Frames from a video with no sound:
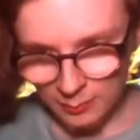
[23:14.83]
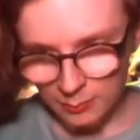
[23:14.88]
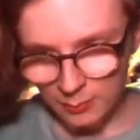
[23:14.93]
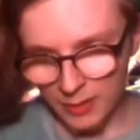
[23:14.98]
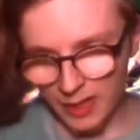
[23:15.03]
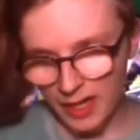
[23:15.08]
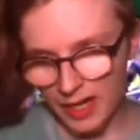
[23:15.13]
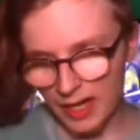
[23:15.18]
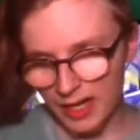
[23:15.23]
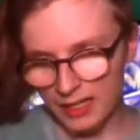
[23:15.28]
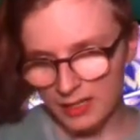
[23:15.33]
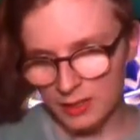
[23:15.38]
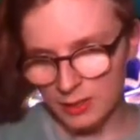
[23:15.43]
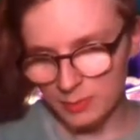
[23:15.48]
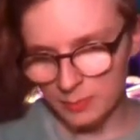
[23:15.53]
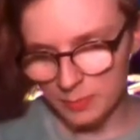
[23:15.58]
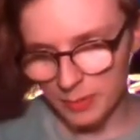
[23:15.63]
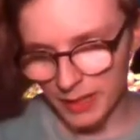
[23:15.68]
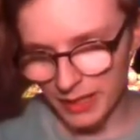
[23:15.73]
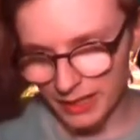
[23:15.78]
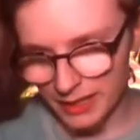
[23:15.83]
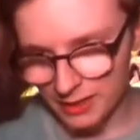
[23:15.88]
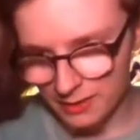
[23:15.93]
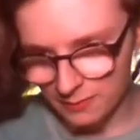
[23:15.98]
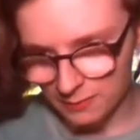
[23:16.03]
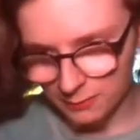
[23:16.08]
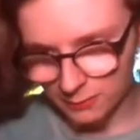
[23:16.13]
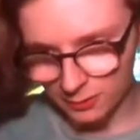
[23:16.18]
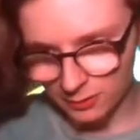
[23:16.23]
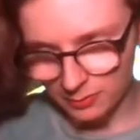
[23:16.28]
My eyes are
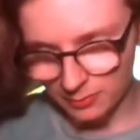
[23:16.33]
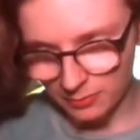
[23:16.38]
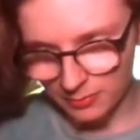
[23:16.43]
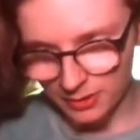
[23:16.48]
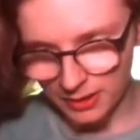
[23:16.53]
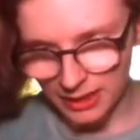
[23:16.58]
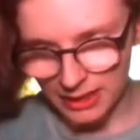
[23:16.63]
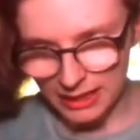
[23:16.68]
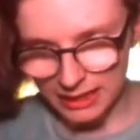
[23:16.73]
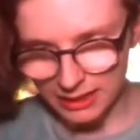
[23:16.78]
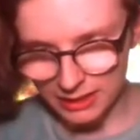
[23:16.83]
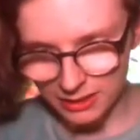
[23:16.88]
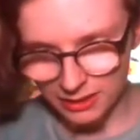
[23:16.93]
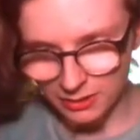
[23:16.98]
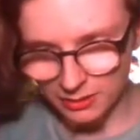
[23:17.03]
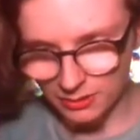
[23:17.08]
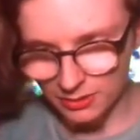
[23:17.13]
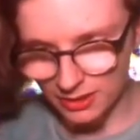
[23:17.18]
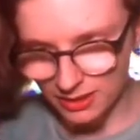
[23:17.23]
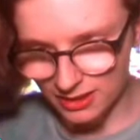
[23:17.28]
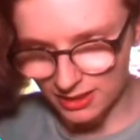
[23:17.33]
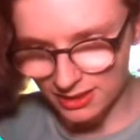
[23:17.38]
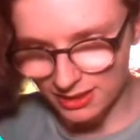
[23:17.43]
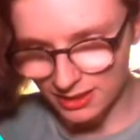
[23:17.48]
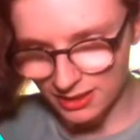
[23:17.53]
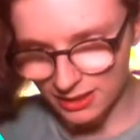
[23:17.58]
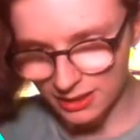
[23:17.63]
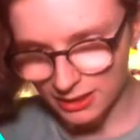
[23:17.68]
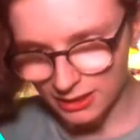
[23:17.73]
begging for him not to do this.